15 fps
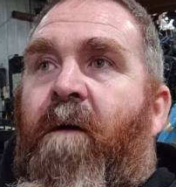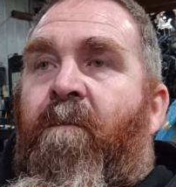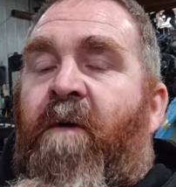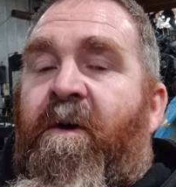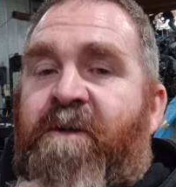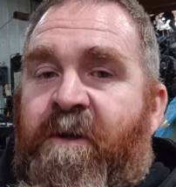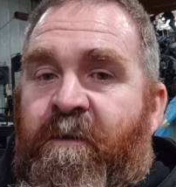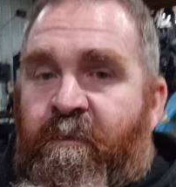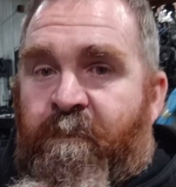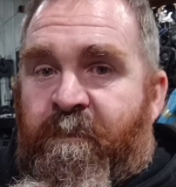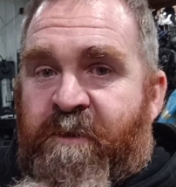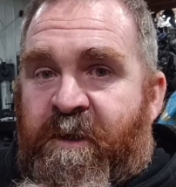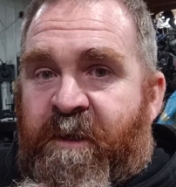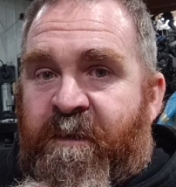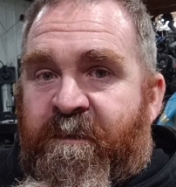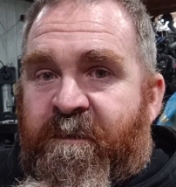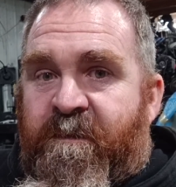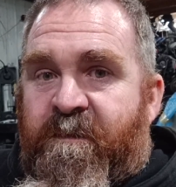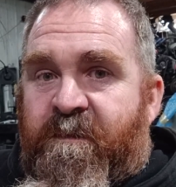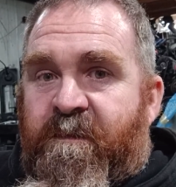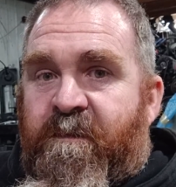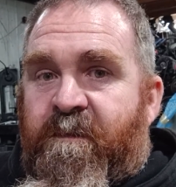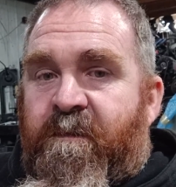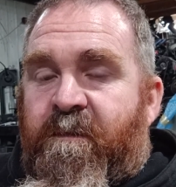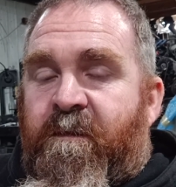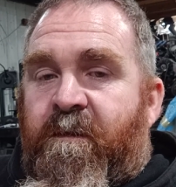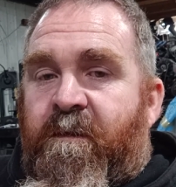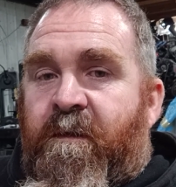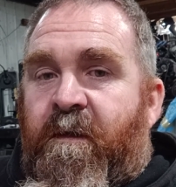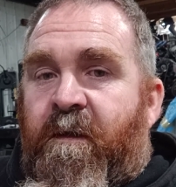My general machinist
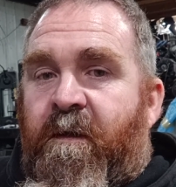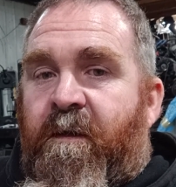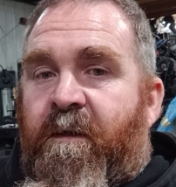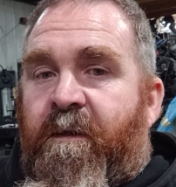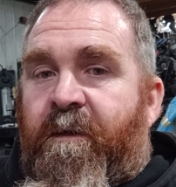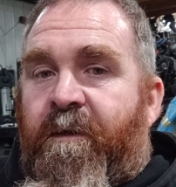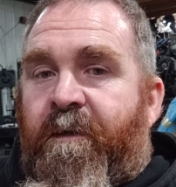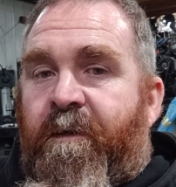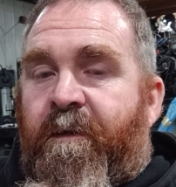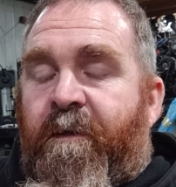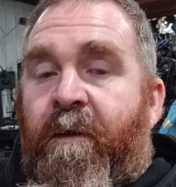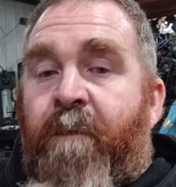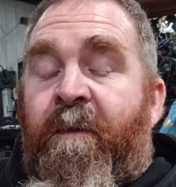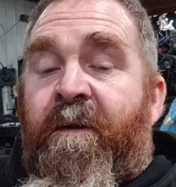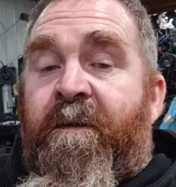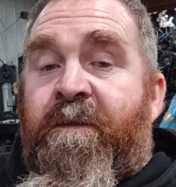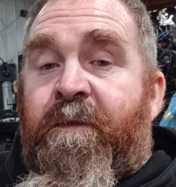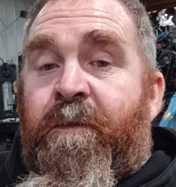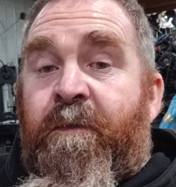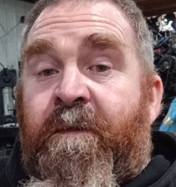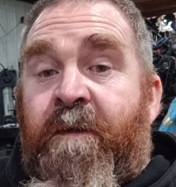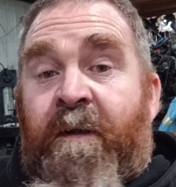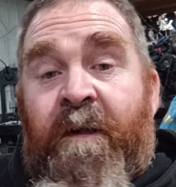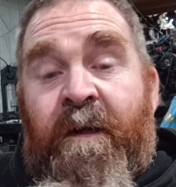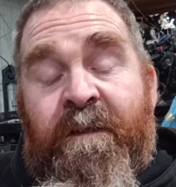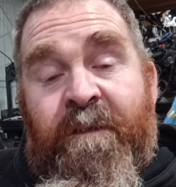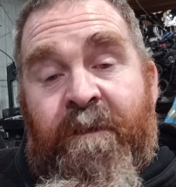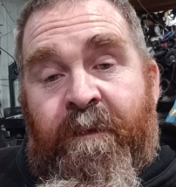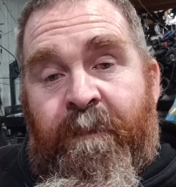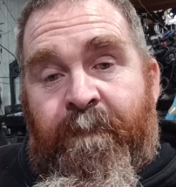committed suicide
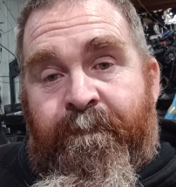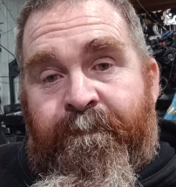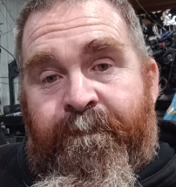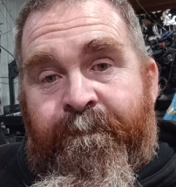last night.